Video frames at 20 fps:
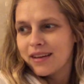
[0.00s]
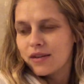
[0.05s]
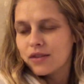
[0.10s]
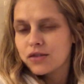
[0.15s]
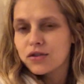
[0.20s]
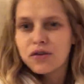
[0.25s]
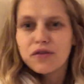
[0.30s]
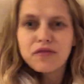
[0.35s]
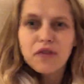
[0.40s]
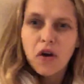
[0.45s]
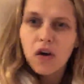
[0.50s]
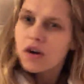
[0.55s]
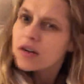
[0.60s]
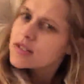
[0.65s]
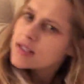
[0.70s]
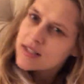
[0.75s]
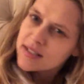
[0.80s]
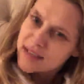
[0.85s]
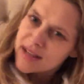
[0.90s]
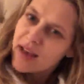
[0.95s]
so
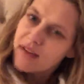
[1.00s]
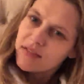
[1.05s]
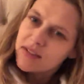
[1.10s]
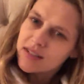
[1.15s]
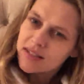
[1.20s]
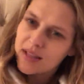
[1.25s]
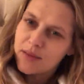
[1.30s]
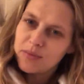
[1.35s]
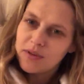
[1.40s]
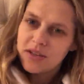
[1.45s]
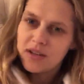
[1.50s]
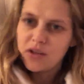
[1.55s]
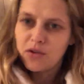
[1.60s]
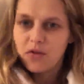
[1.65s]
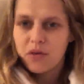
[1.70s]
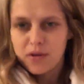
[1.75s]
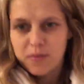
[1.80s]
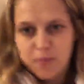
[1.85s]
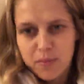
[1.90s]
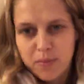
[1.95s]
Forrest has never slept in a crib